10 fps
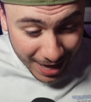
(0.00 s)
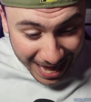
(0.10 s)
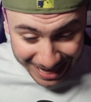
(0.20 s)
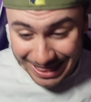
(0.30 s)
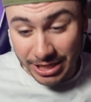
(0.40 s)

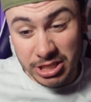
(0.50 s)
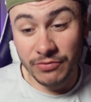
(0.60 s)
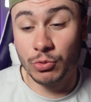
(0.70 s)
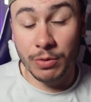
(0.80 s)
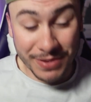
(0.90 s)
I think
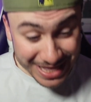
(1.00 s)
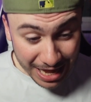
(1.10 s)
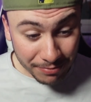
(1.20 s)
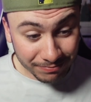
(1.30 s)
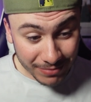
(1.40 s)
Cleveland would beat
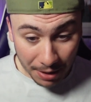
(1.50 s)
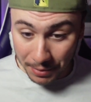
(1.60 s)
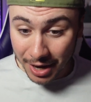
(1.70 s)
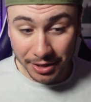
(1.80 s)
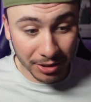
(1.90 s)
them. I'm
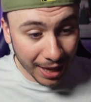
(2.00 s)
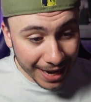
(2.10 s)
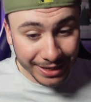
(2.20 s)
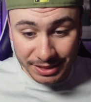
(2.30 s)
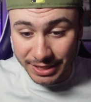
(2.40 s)
not going to
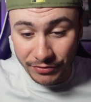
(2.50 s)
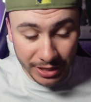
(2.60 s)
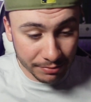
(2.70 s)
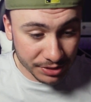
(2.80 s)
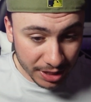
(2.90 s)
lie, in a
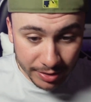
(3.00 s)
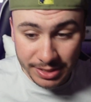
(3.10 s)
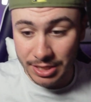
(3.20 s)
7-game series.